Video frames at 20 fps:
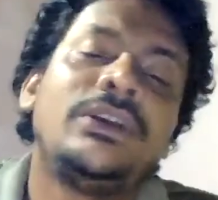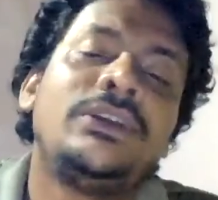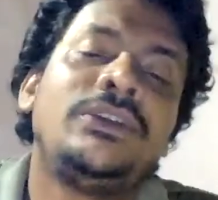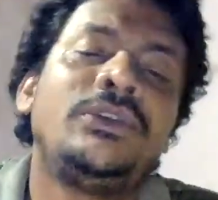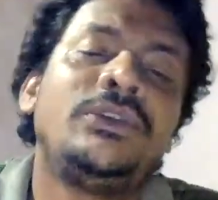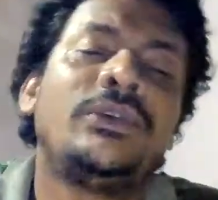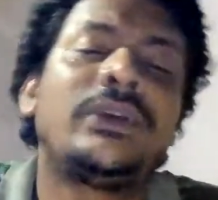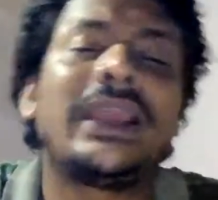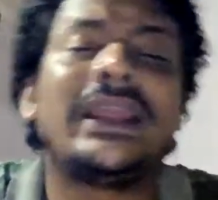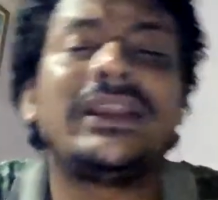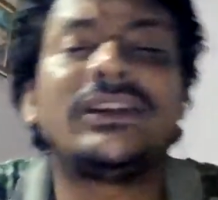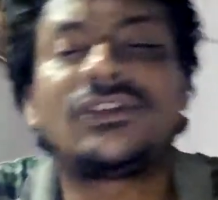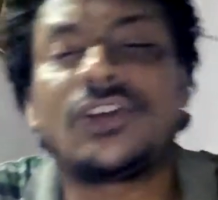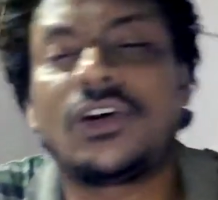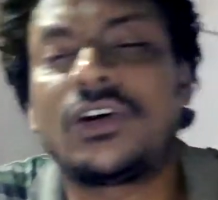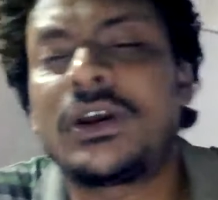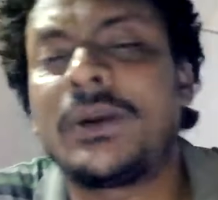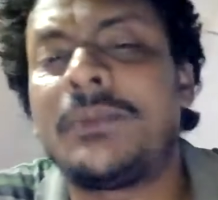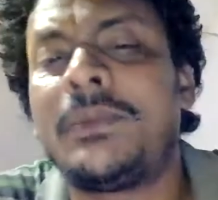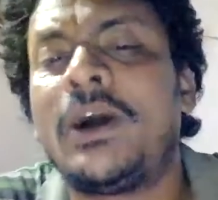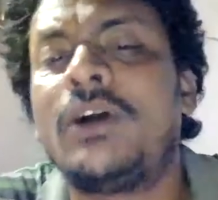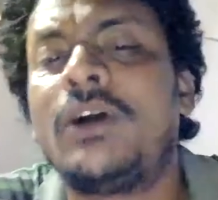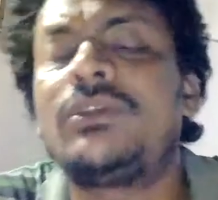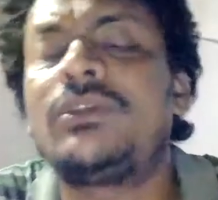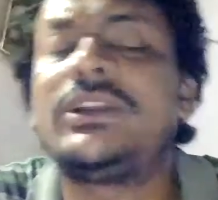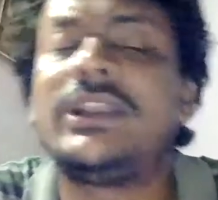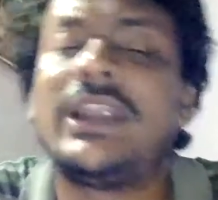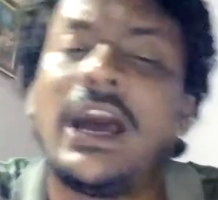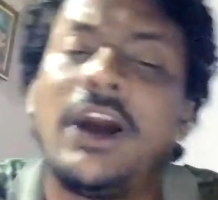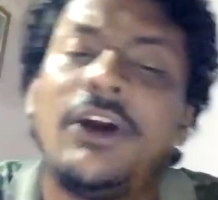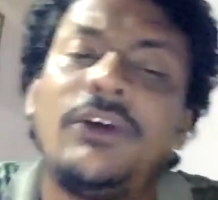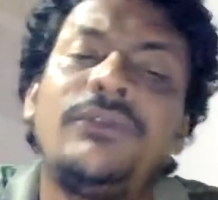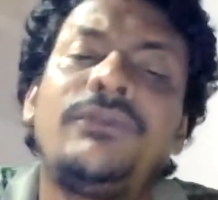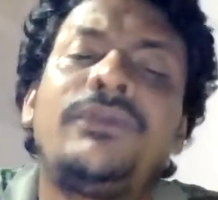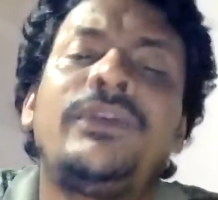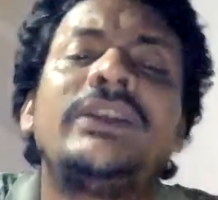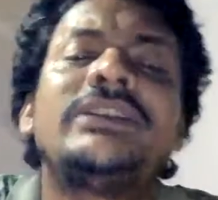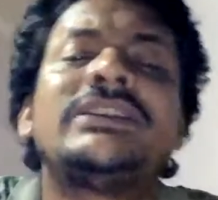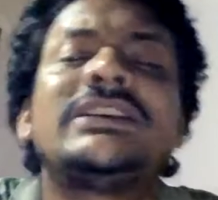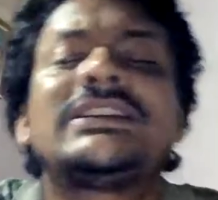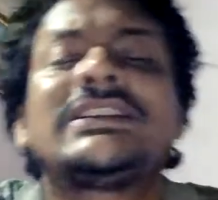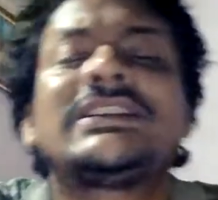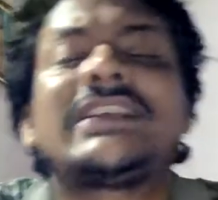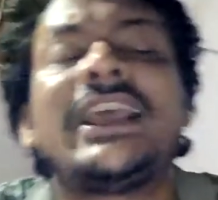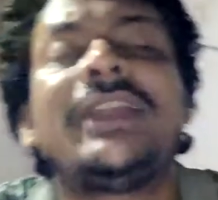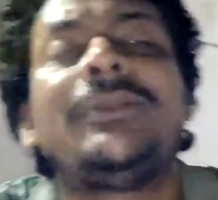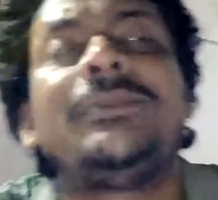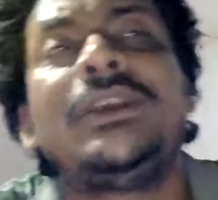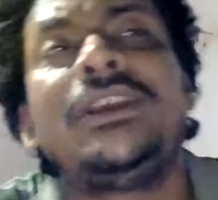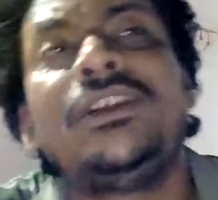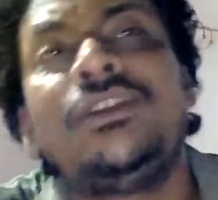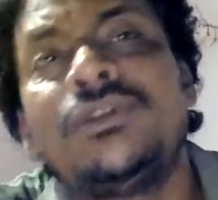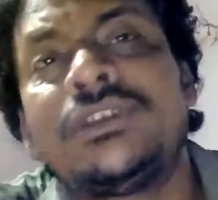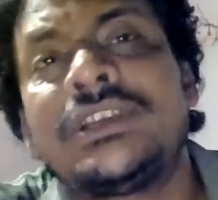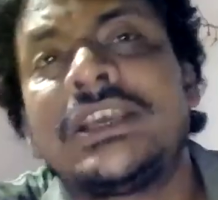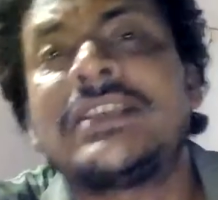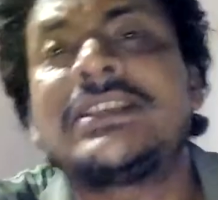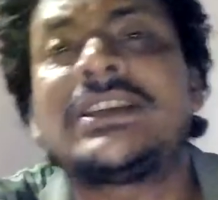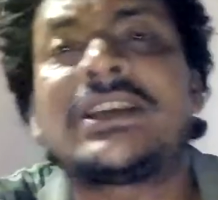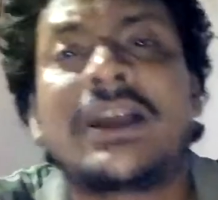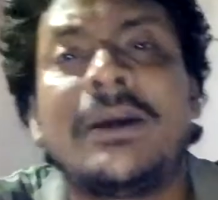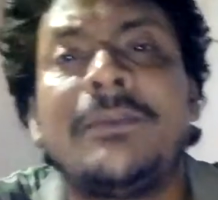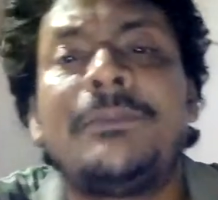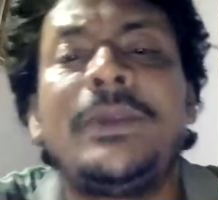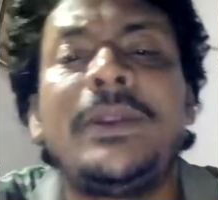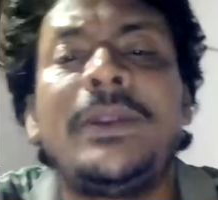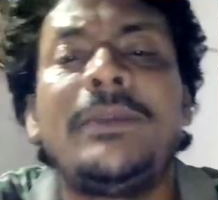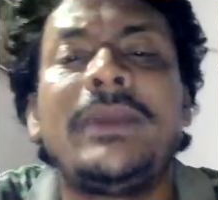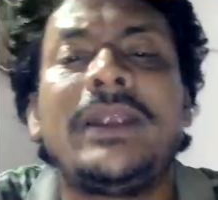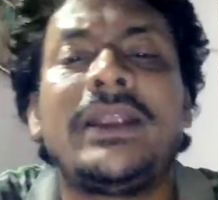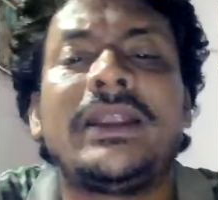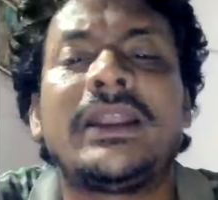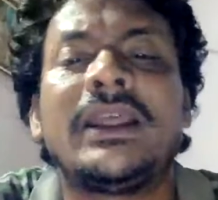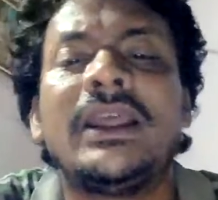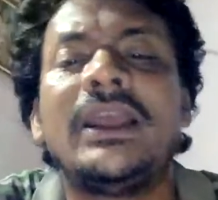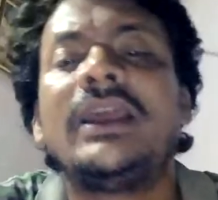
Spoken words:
you can talk about noun phrases can be used as a complement.